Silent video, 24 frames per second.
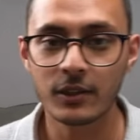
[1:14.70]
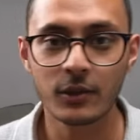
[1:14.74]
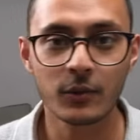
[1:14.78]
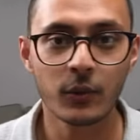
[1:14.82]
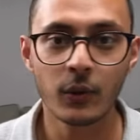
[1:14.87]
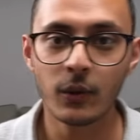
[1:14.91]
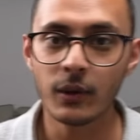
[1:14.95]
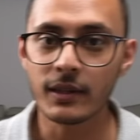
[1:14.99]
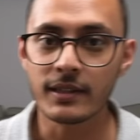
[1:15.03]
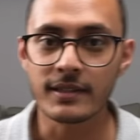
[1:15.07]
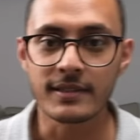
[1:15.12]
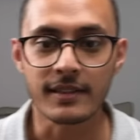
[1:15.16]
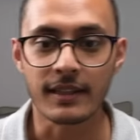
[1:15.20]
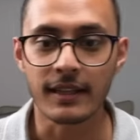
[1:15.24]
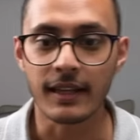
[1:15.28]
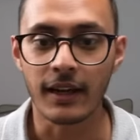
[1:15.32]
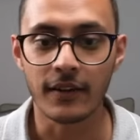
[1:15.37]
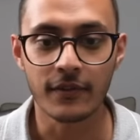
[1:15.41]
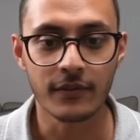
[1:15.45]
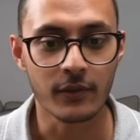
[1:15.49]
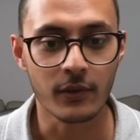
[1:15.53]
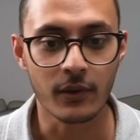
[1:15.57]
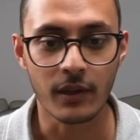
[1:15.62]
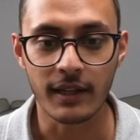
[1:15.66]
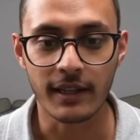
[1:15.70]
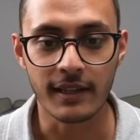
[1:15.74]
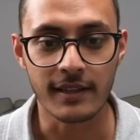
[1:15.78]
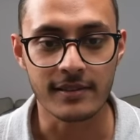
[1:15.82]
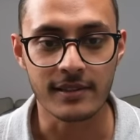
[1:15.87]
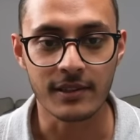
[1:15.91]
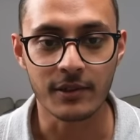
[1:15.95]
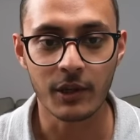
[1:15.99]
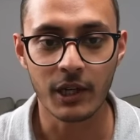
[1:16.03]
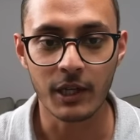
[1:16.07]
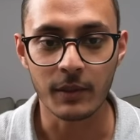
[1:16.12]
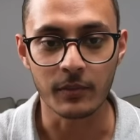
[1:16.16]
the quality I feel like
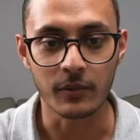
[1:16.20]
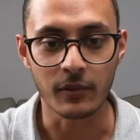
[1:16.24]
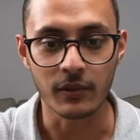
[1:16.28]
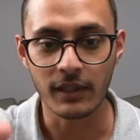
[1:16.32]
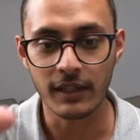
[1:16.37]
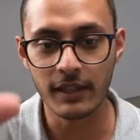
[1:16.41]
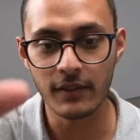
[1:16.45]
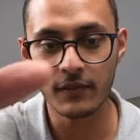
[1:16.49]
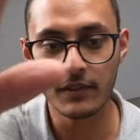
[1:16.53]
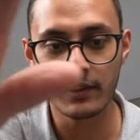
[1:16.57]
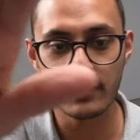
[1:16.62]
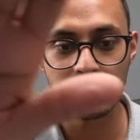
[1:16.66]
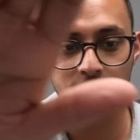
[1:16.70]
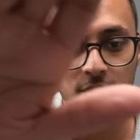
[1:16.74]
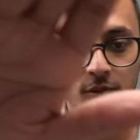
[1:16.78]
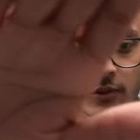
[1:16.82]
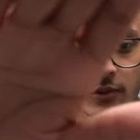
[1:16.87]
is incredible. Even the